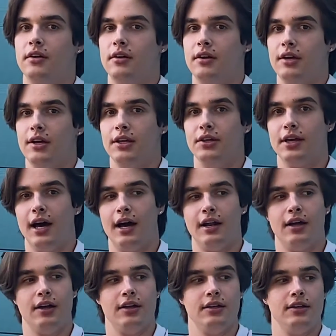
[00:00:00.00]
you
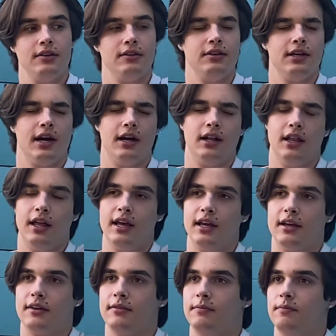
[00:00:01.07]
gotta, you, you, gotta like,
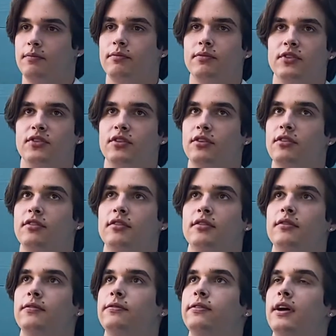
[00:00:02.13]
just
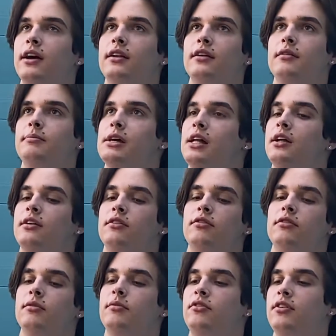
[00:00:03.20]
find a balance or
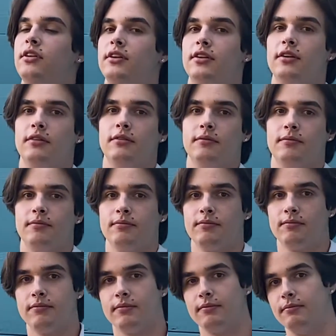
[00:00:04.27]

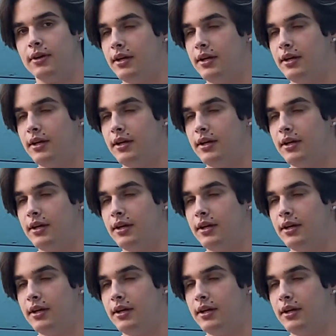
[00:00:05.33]
something.